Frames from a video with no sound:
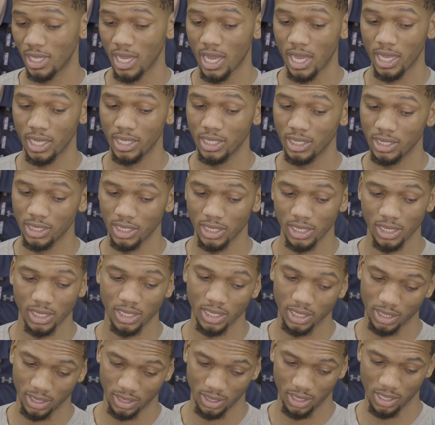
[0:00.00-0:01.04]
guy. He's
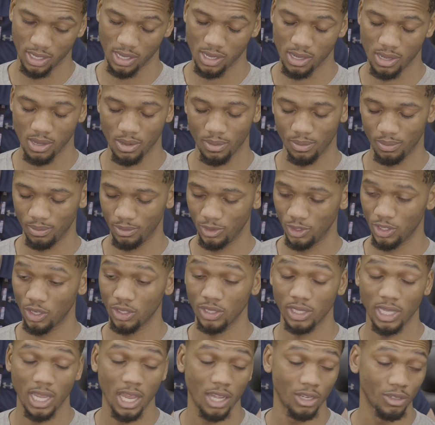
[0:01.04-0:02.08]
just... Um, you know,
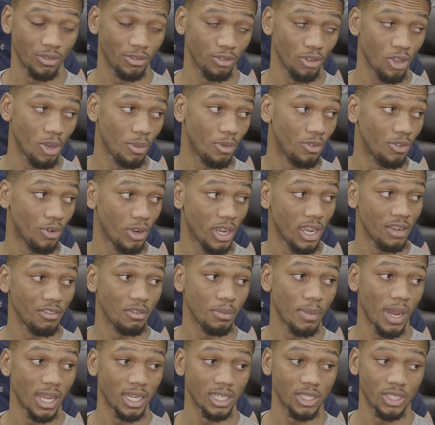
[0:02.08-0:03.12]
down the floor before
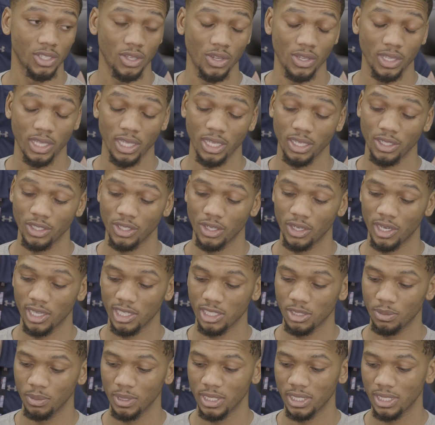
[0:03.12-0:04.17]
everybody. So, yeah, you know,
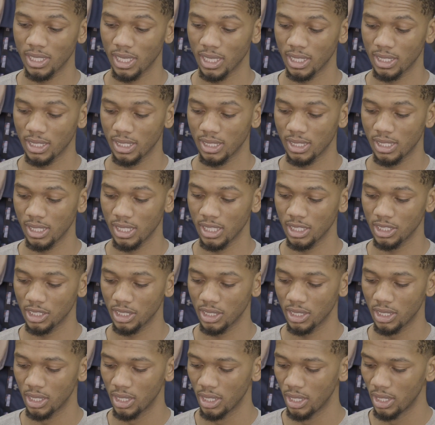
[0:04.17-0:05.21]
that split-second
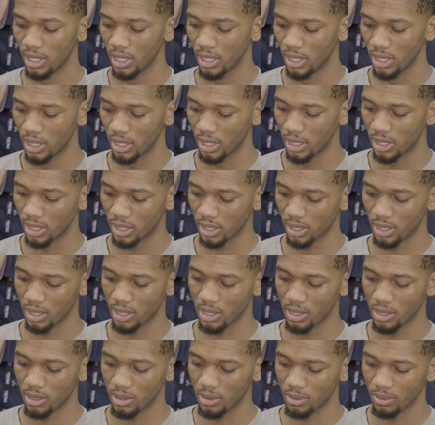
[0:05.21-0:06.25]
decision
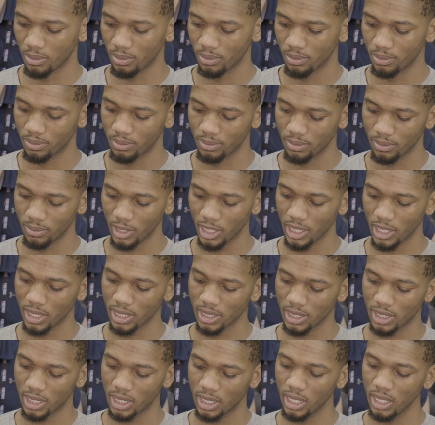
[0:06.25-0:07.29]
um,
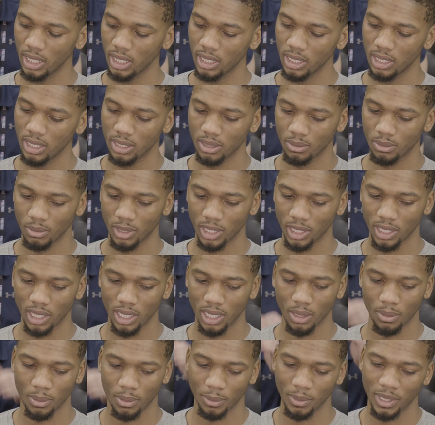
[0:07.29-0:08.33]
is key. But,
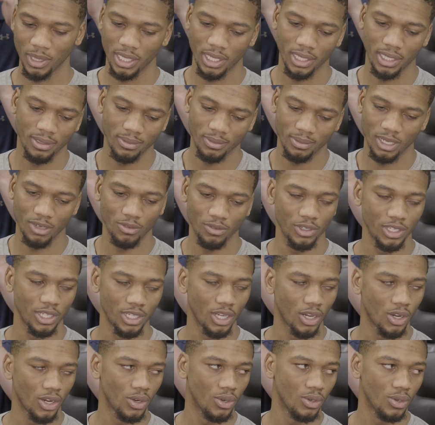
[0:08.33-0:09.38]
um, I mean, if we
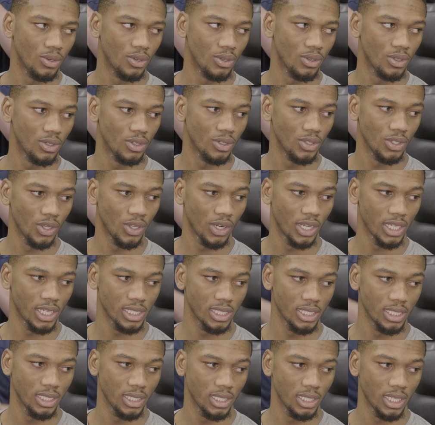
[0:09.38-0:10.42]
know, you know, that's
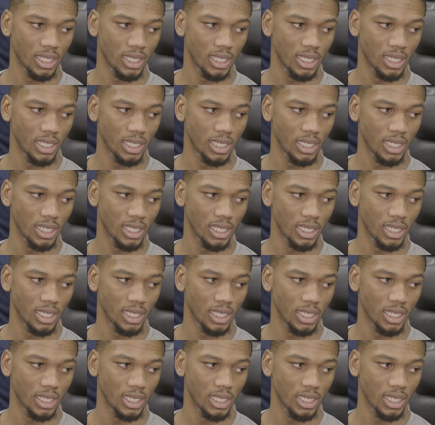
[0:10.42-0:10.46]
the